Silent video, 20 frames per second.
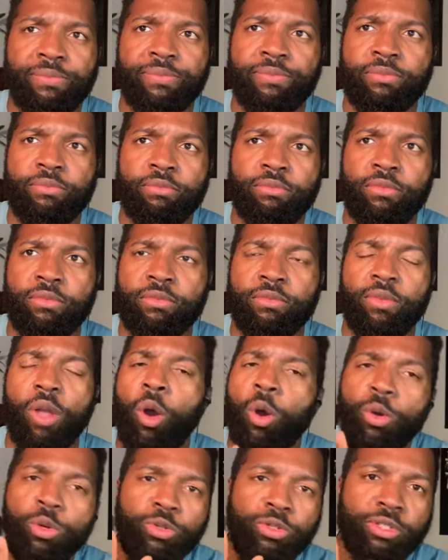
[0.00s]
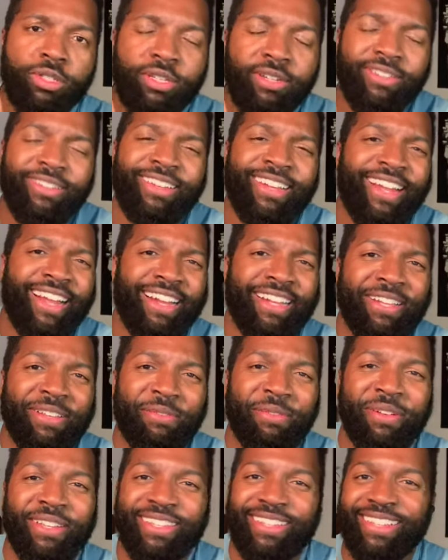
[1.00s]
my, my nasal region.
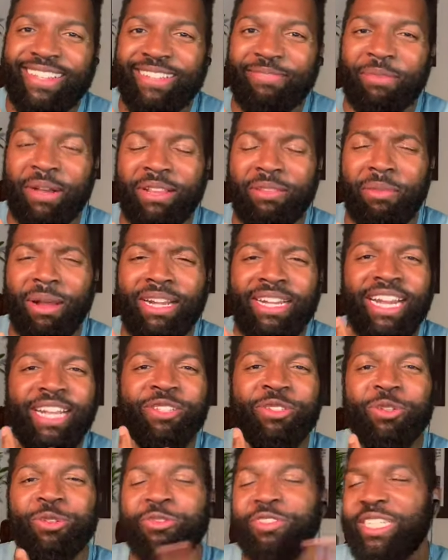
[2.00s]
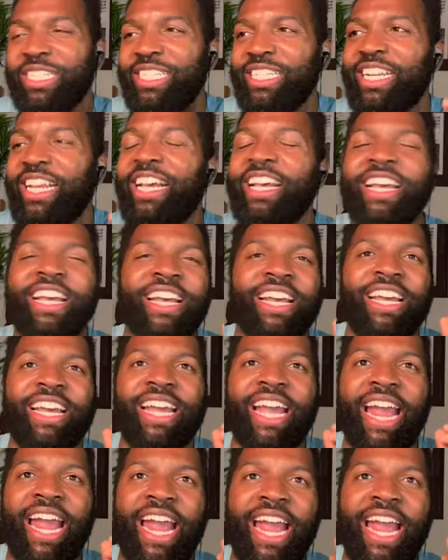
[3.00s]
And so it might be easier because